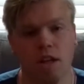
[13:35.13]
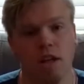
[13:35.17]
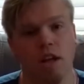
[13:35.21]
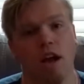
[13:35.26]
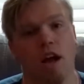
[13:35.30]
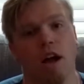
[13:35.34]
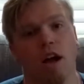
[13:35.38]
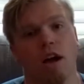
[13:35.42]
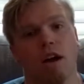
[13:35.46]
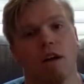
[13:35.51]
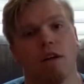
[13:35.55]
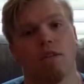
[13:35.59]

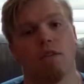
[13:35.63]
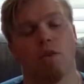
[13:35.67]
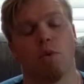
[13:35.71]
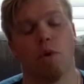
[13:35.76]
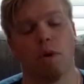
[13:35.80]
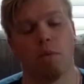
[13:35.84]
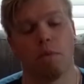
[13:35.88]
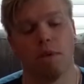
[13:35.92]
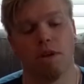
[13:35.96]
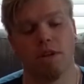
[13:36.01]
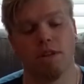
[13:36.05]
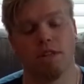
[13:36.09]
The
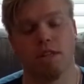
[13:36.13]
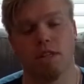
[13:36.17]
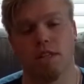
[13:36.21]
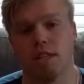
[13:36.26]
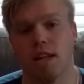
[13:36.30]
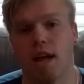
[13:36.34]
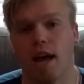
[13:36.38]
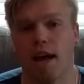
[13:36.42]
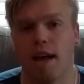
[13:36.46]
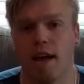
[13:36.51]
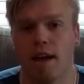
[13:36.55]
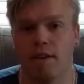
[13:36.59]
OnePlus does
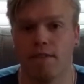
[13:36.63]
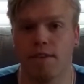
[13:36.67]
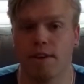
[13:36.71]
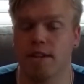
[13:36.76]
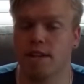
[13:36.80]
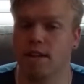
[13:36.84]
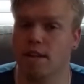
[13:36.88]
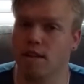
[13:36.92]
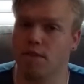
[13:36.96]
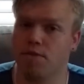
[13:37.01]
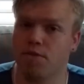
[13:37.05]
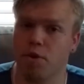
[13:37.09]
not have a
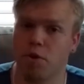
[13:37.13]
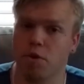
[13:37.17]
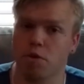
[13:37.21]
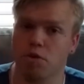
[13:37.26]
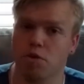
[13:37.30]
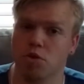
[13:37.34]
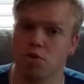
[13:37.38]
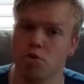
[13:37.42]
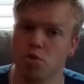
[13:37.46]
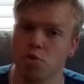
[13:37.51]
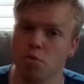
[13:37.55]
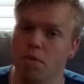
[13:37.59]
telephoto
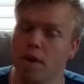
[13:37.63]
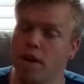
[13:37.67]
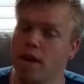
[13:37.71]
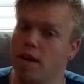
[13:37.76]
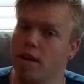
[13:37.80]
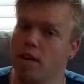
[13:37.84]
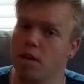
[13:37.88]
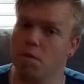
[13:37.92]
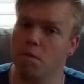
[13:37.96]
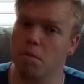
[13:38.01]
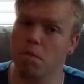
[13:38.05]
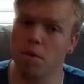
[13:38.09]
zoom
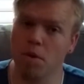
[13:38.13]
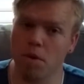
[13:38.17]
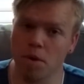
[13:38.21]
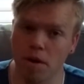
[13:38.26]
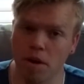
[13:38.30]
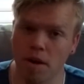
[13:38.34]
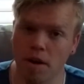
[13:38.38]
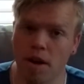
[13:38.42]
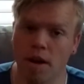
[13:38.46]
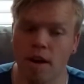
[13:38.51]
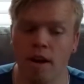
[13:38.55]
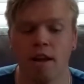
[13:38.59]

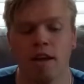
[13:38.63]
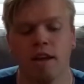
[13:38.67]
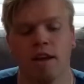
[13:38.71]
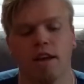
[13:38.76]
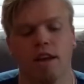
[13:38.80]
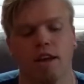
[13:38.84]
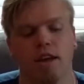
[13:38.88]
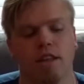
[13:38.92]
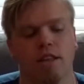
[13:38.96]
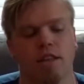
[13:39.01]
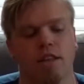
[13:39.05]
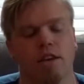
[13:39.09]
anymore.
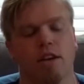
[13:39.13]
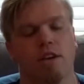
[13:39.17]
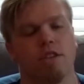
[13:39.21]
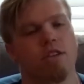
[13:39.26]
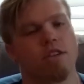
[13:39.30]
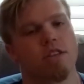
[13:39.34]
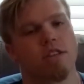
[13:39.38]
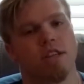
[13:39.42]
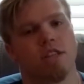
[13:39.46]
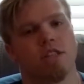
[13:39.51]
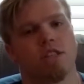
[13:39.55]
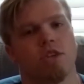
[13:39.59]
The other
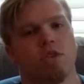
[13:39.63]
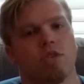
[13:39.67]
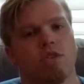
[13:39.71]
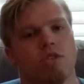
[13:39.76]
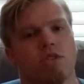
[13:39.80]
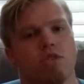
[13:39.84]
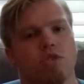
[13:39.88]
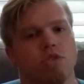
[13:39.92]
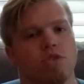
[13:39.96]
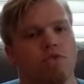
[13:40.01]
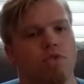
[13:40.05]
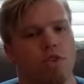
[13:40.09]
sensor
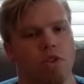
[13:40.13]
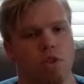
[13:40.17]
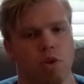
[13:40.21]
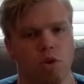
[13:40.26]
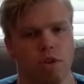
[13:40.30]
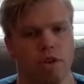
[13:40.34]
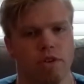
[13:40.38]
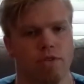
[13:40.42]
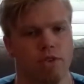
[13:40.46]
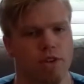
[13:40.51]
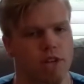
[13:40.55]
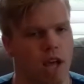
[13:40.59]
is used for
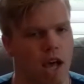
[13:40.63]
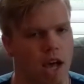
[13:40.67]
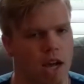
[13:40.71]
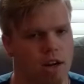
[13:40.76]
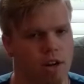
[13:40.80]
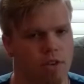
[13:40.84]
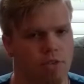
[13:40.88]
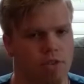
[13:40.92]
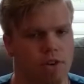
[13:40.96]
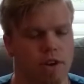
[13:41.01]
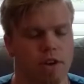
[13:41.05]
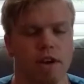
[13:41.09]
low-light
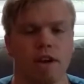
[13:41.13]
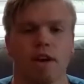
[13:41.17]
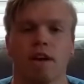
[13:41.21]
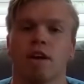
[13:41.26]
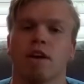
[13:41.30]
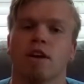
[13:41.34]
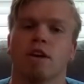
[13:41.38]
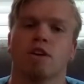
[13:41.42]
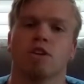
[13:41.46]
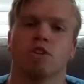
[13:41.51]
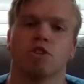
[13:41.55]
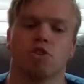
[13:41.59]
photography.
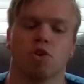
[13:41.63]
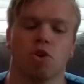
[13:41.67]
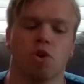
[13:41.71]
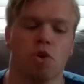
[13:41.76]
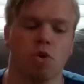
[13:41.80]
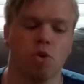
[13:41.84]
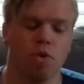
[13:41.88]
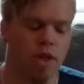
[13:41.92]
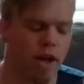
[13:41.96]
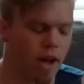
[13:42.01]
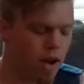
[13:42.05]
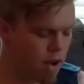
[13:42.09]

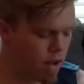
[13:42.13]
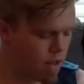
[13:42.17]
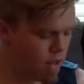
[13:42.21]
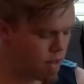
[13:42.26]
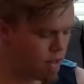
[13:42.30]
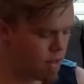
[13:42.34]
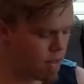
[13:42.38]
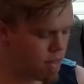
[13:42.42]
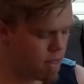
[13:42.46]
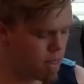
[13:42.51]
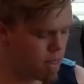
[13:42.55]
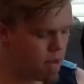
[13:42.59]
So that
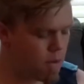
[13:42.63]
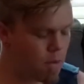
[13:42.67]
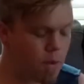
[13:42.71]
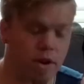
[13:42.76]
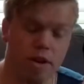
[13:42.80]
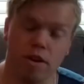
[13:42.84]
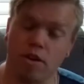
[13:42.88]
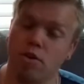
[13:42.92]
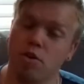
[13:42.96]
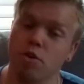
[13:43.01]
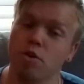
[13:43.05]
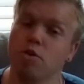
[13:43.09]

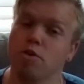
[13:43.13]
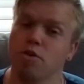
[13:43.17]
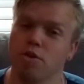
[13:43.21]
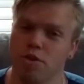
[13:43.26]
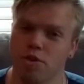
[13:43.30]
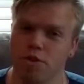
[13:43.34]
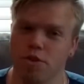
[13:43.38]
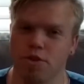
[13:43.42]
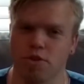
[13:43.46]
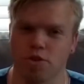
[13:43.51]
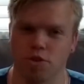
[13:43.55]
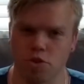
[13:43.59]
when you do
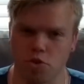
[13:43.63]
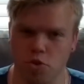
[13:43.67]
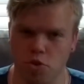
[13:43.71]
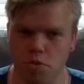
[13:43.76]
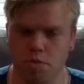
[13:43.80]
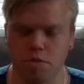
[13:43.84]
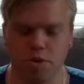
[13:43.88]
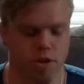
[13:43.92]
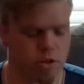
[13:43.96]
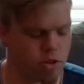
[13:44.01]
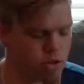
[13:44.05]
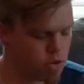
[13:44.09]
your
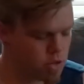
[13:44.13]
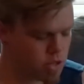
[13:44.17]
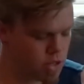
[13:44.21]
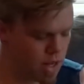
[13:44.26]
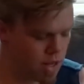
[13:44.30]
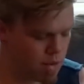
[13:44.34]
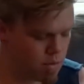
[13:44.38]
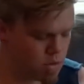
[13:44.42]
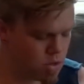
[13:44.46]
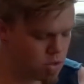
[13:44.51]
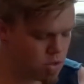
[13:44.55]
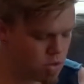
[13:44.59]
zoom, your
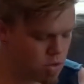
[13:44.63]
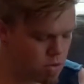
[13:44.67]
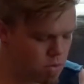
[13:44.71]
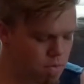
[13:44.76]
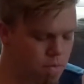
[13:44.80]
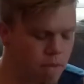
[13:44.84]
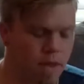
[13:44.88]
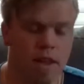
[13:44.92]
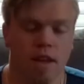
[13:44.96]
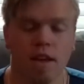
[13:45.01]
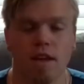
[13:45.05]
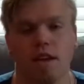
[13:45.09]
2x
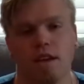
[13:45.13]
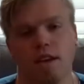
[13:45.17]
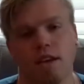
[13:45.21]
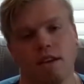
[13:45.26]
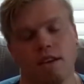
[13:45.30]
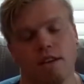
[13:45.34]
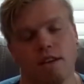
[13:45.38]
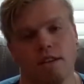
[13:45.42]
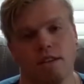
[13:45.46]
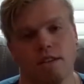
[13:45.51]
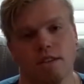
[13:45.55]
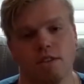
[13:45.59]
zoom,
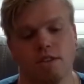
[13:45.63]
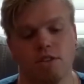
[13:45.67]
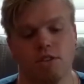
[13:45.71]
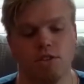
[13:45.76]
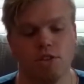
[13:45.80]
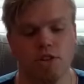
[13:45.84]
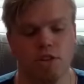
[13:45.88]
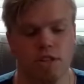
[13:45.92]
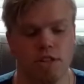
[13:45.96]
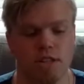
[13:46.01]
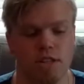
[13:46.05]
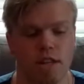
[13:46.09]
it is
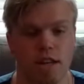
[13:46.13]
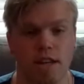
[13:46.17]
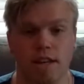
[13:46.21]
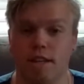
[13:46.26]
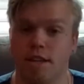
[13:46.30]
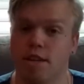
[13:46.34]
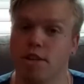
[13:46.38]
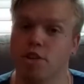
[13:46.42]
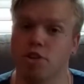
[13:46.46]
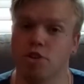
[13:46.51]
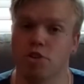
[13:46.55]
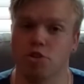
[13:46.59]
just a
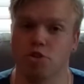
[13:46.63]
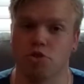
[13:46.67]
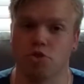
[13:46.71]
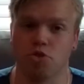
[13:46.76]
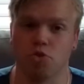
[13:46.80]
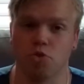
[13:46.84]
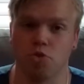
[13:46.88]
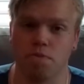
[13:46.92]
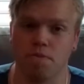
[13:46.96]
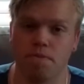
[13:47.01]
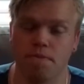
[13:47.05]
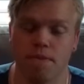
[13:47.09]
digital
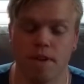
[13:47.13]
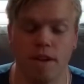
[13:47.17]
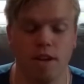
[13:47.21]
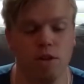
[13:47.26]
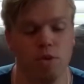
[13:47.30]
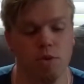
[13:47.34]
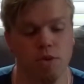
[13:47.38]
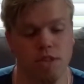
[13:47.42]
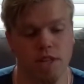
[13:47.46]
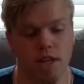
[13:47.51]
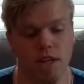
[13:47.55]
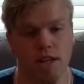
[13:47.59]
zoom, and
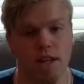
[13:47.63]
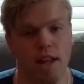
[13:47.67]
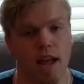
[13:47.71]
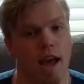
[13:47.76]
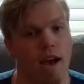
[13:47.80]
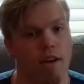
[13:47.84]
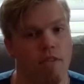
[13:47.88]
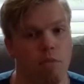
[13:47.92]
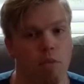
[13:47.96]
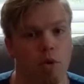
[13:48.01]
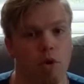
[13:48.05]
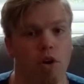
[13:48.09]
you will tend to
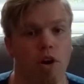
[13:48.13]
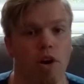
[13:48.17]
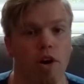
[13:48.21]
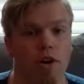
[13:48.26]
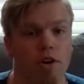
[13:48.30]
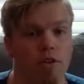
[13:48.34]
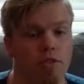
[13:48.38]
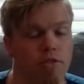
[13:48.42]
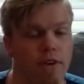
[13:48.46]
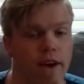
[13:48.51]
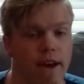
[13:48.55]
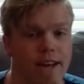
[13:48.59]
have more
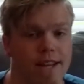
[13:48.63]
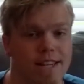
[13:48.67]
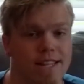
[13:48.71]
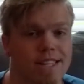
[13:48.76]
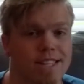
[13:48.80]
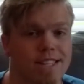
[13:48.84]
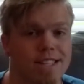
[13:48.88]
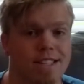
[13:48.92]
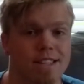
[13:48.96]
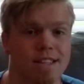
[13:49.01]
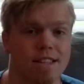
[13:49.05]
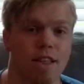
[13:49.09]

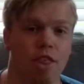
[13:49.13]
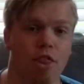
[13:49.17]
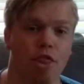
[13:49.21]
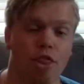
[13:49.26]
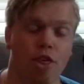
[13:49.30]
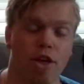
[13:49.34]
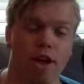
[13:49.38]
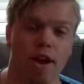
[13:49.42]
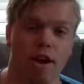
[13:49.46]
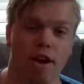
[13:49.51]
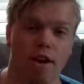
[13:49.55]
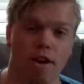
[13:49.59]
artifacts
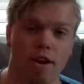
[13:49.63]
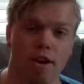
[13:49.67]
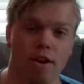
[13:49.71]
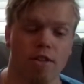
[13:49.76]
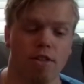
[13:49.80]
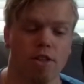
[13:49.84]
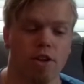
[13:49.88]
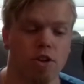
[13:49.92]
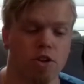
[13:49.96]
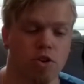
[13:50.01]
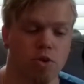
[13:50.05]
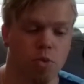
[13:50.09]
there
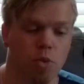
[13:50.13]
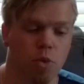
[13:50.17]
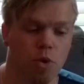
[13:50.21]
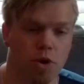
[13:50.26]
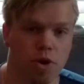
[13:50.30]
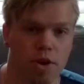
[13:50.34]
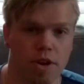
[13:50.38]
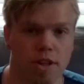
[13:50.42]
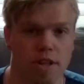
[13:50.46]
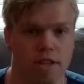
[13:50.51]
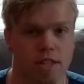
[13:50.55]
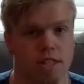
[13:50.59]
than you
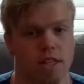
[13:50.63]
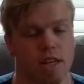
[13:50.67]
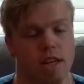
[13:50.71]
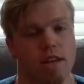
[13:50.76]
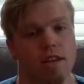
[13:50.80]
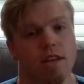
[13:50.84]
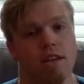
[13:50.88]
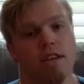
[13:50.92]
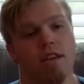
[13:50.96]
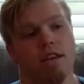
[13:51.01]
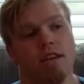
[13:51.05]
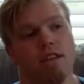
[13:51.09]
would,
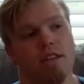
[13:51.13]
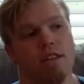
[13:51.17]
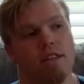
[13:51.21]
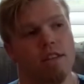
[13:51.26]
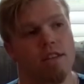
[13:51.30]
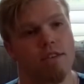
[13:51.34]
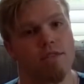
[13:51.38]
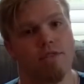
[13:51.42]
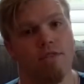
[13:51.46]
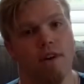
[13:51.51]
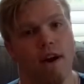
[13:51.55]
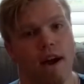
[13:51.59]
say, in
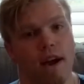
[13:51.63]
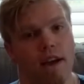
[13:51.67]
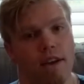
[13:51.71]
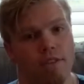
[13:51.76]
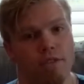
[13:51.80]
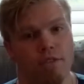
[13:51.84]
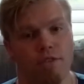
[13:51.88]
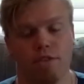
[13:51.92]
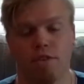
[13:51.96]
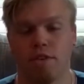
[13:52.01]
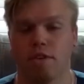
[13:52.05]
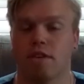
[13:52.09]
the
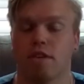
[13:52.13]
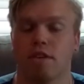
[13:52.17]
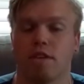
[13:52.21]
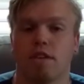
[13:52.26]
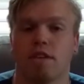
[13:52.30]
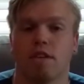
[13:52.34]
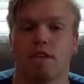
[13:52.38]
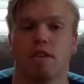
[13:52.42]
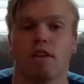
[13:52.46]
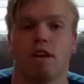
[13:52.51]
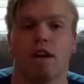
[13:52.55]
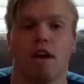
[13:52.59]
5.
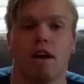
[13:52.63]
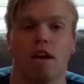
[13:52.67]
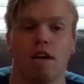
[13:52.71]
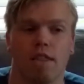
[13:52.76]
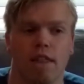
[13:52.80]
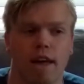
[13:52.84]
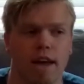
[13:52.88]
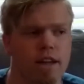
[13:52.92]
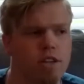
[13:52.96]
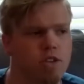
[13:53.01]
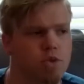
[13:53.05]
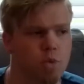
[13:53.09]

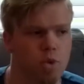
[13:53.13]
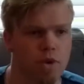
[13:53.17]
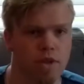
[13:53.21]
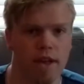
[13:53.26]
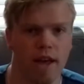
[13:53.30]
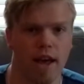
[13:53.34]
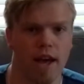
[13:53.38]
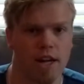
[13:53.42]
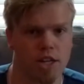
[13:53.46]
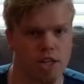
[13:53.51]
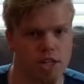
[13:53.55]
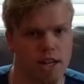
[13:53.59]
That is where they
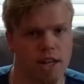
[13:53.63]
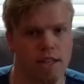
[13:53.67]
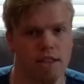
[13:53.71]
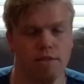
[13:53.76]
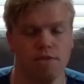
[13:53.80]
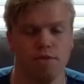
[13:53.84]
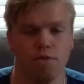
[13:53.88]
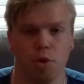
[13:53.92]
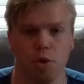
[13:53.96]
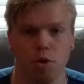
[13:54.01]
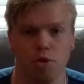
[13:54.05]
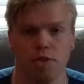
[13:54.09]
actually have the
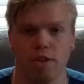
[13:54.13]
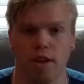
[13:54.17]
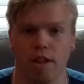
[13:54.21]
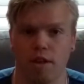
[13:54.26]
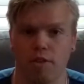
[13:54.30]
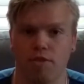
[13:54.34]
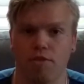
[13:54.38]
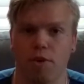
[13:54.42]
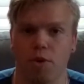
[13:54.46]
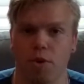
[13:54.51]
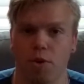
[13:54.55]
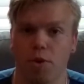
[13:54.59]
full
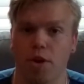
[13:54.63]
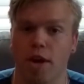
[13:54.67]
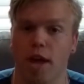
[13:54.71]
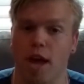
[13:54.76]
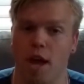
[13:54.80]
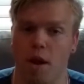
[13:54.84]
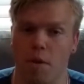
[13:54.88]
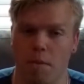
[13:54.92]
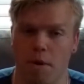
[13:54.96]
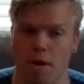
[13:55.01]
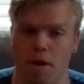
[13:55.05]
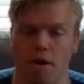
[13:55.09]
telephoto
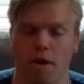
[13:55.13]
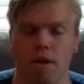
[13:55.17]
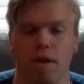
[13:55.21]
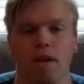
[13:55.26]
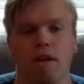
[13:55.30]
camera.